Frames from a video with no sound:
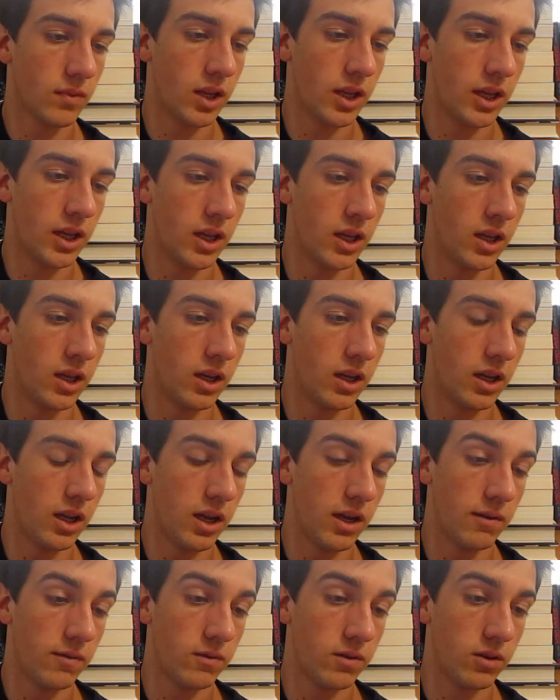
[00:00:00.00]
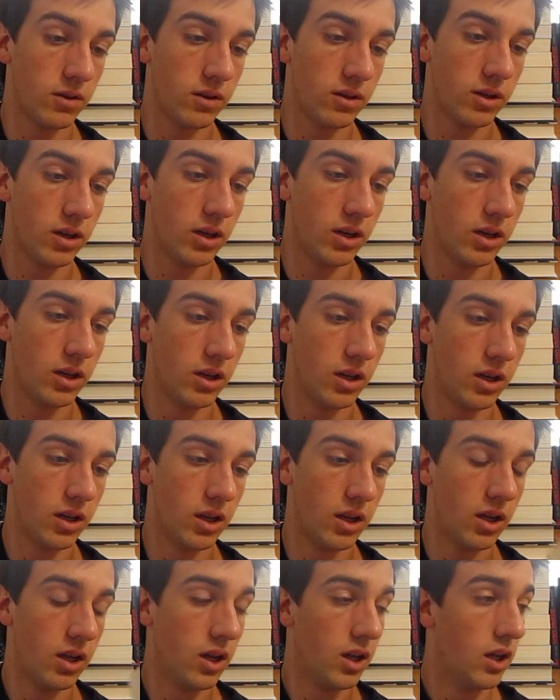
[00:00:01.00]
and after
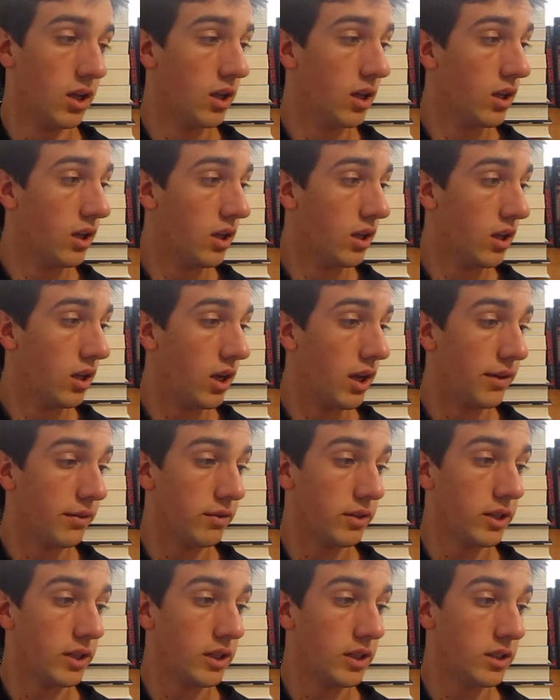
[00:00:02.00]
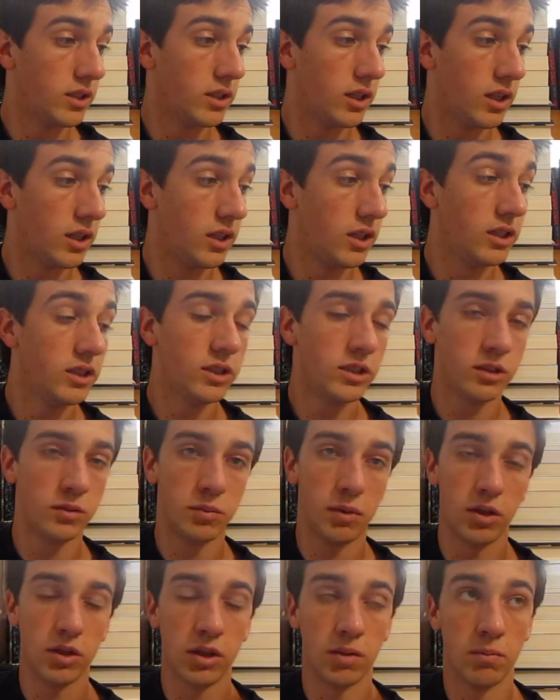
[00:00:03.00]
I read it, this is a
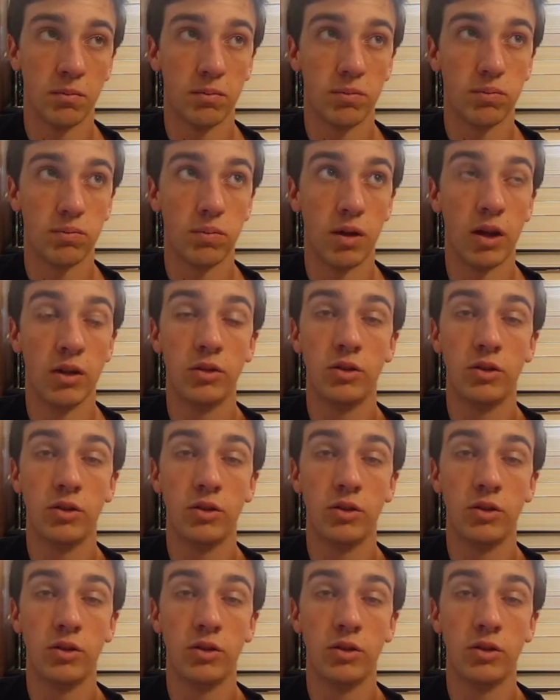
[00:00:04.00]
book I